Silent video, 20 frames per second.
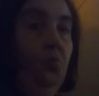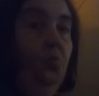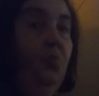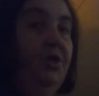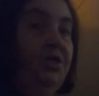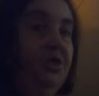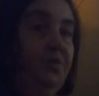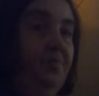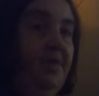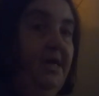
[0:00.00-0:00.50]

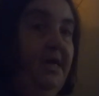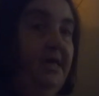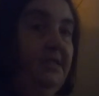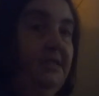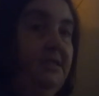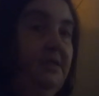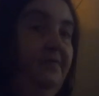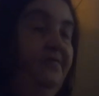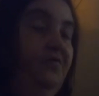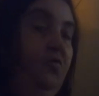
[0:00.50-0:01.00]
Which
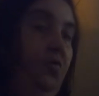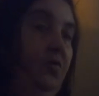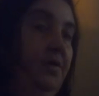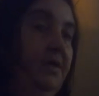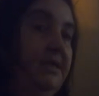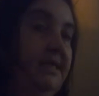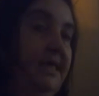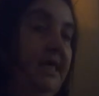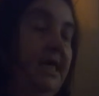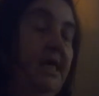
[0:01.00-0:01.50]
means, of
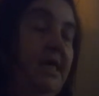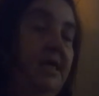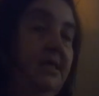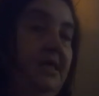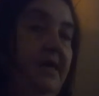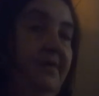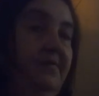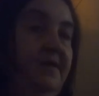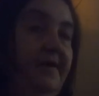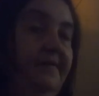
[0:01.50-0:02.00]
course,
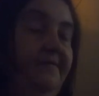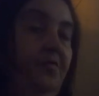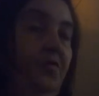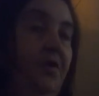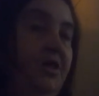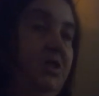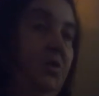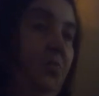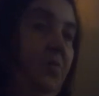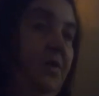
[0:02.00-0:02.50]
given that
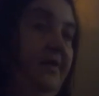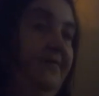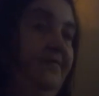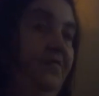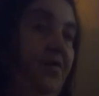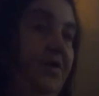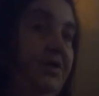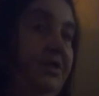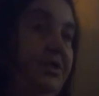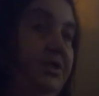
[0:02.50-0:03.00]
Voyager 1 and
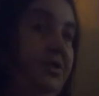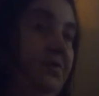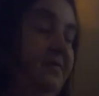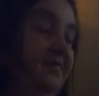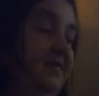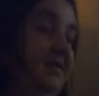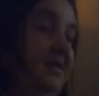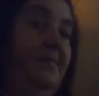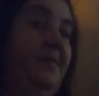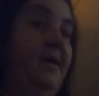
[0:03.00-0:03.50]
Voyager 2
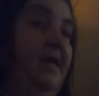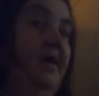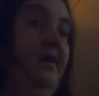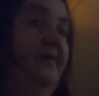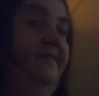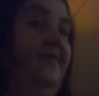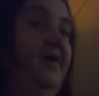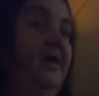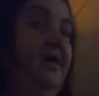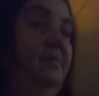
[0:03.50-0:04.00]
have
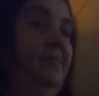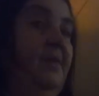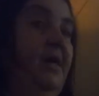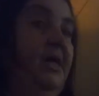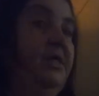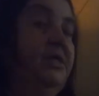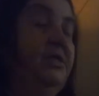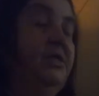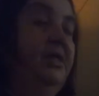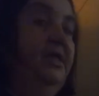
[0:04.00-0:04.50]
somehow fucking
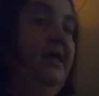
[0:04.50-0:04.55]
managed